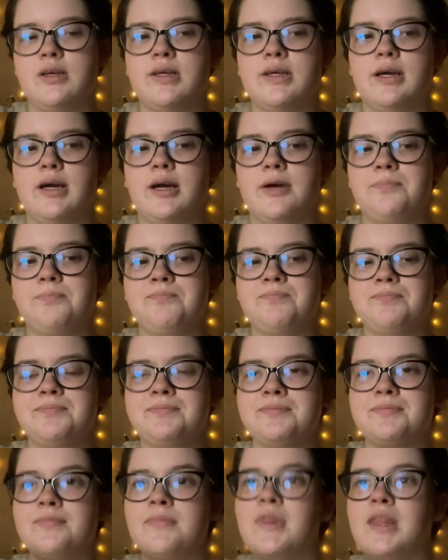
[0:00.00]
Um,
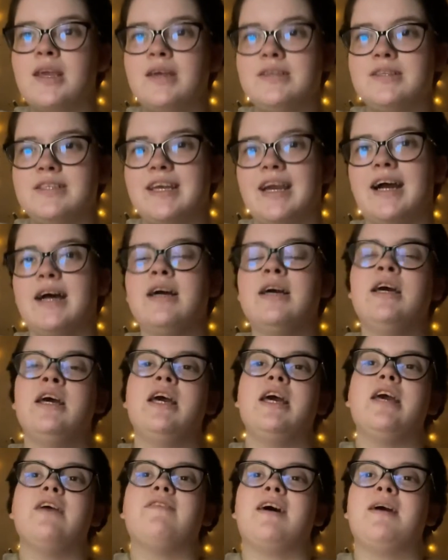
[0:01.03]
so yeah,
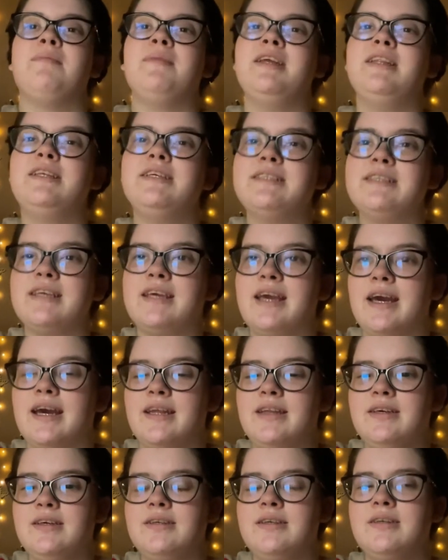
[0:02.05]
if I made this
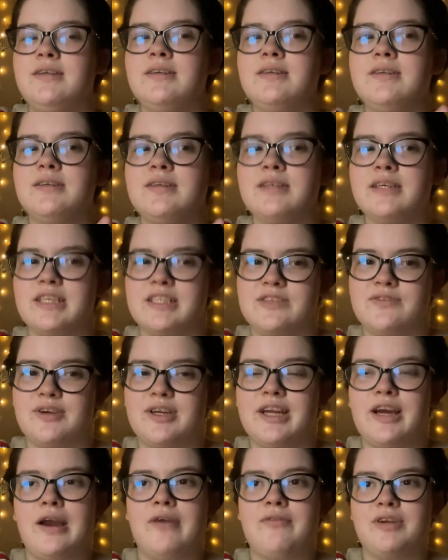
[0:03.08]
again, as of right
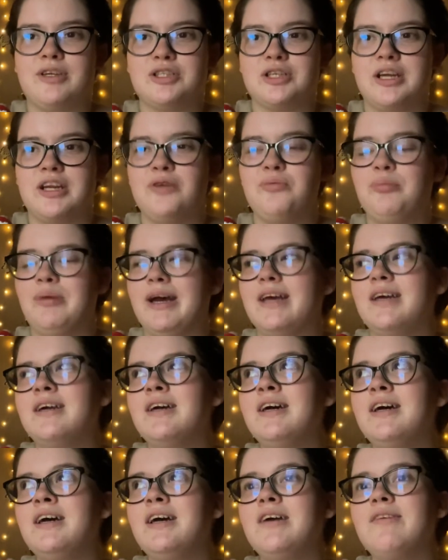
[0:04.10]
now I have not tried it, but
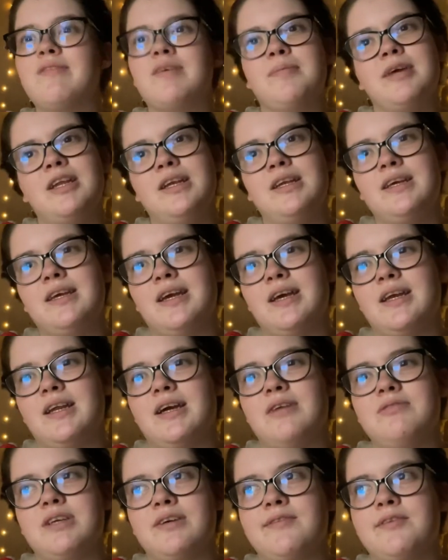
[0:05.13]
if I made it again, I
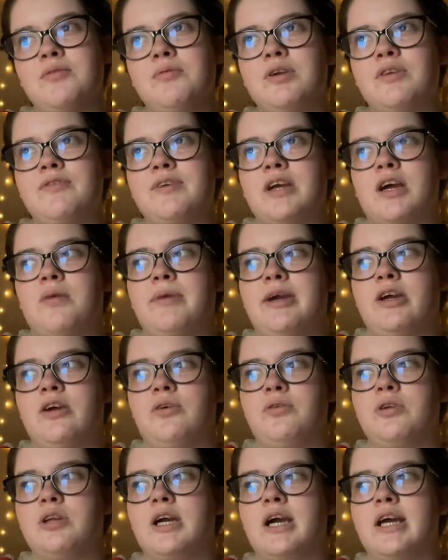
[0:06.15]
would definitely want to figure out my
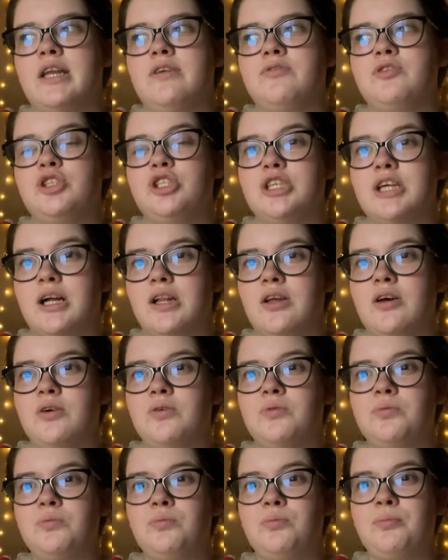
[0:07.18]
own kind of
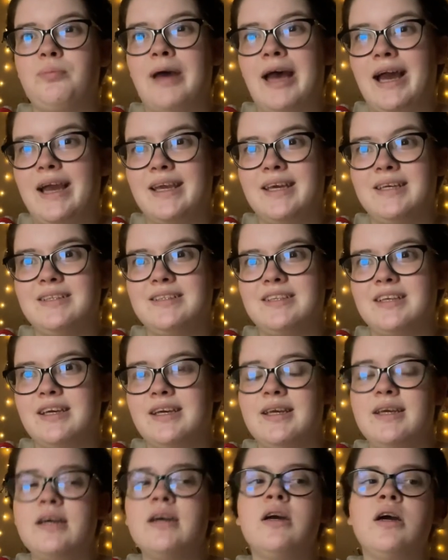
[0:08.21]
jello packet thing.